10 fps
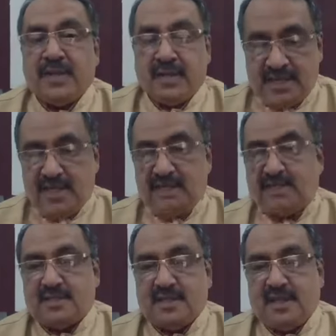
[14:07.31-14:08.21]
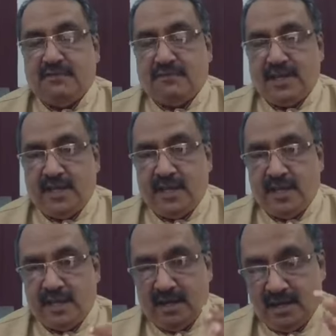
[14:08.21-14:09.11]
In case if
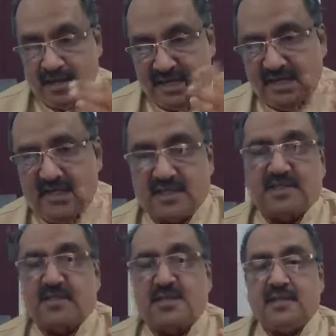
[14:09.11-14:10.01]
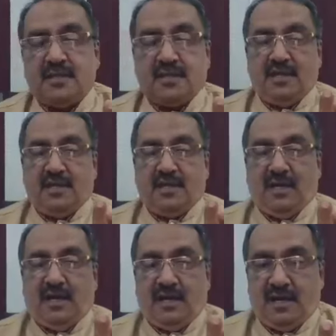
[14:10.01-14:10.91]
the interest
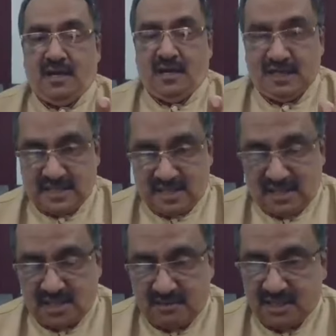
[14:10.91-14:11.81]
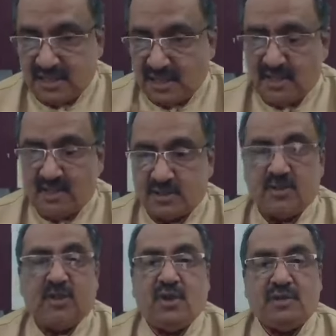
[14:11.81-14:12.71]
is not serviced, then
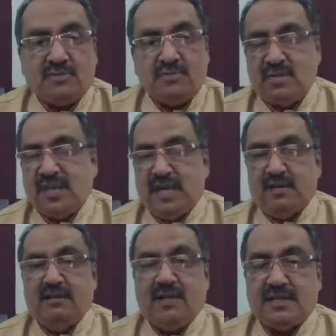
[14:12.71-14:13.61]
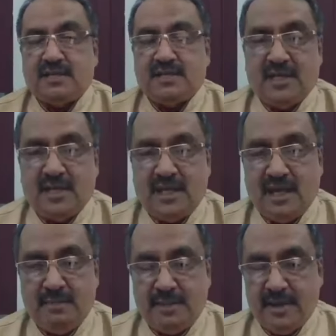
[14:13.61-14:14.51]
also you have to calculate as
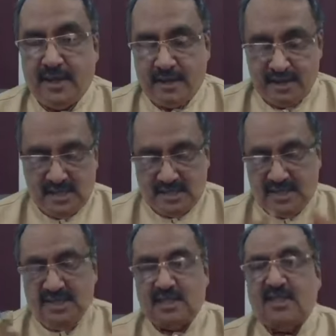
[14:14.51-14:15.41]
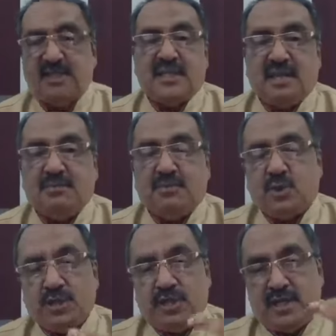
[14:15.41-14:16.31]
NPA. Then in the second
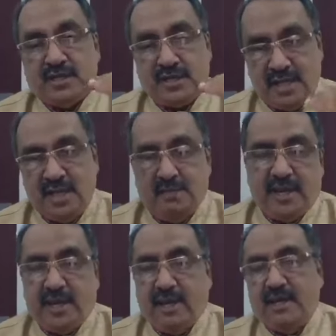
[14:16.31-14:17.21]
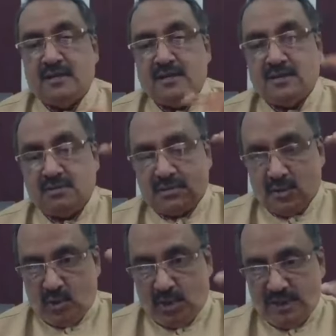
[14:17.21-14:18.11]
portion, it is EMI.
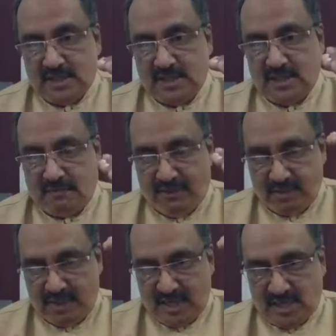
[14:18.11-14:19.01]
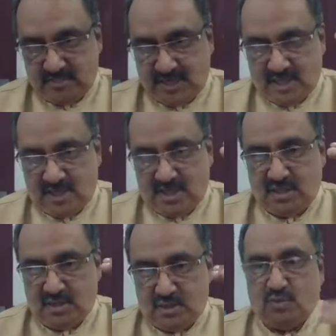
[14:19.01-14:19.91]
So total from the date of
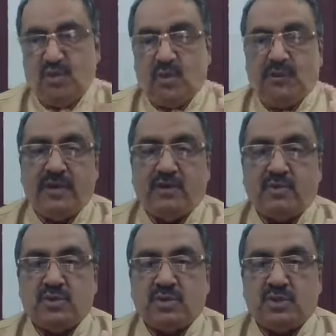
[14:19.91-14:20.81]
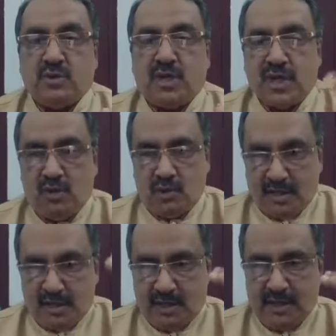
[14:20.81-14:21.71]
sanction to 1/1/2020, you
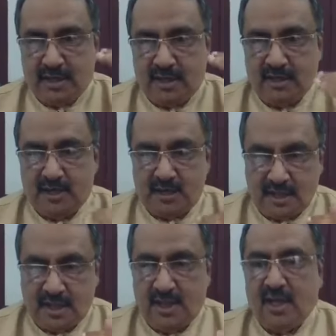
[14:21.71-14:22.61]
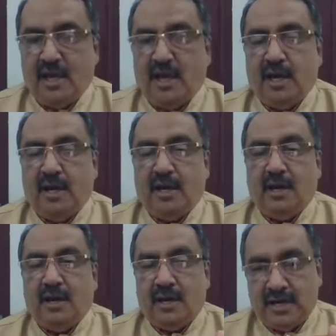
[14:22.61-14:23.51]
have to calculate the
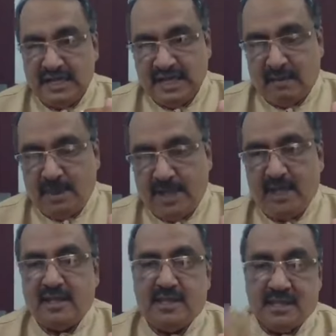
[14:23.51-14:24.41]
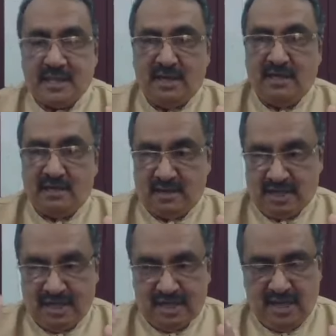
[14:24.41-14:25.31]
EMI. Then
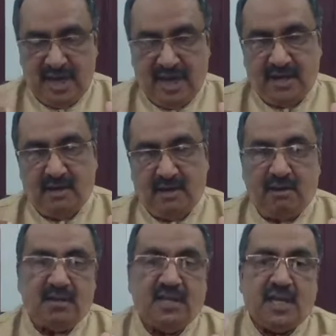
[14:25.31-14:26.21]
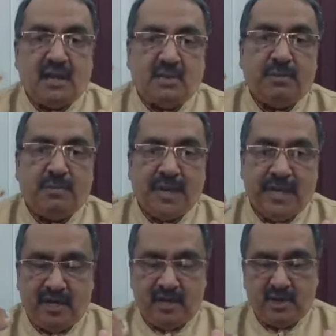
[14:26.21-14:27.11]
add all the amount
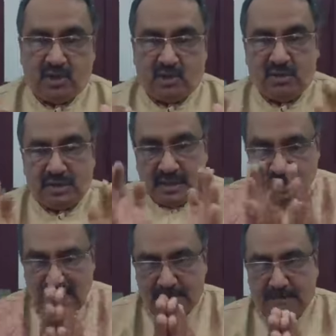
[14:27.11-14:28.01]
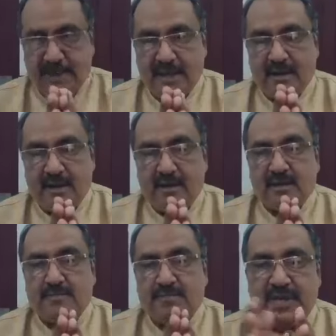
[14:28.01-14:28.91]
paid into the account, compare.
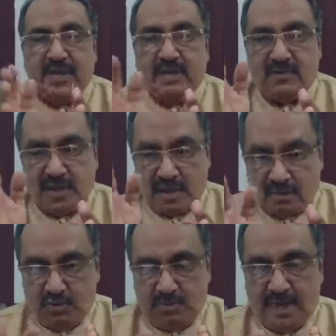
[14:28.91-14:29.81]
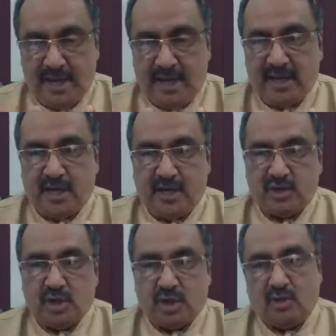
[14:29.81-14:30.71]
Then if the amount paid
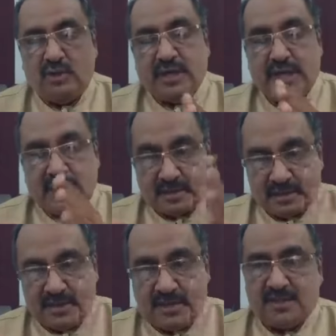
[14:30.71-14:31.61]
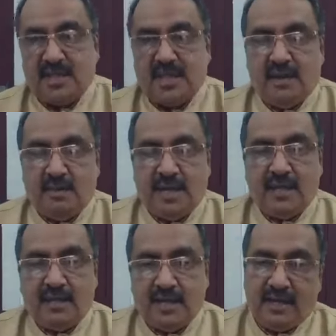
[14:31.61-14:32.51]
into the account exceeds the
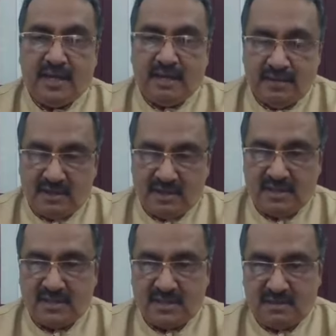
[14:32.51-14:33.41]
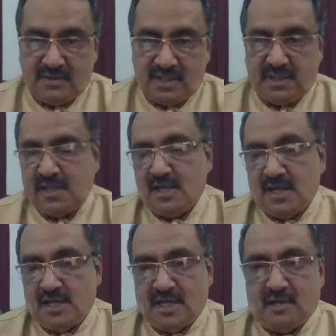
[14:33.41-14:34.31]
EMI, then everything is serviced.
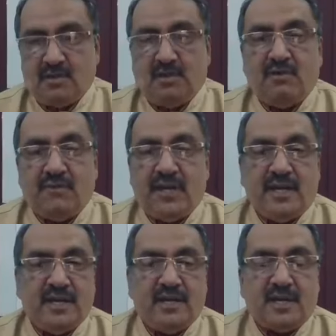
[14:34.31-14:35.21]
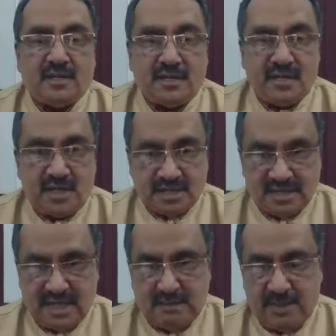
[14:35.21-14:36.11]
That account we need not treat
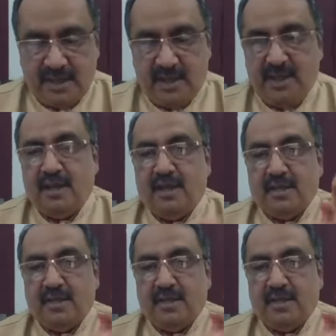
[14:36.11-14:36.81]
as NPA.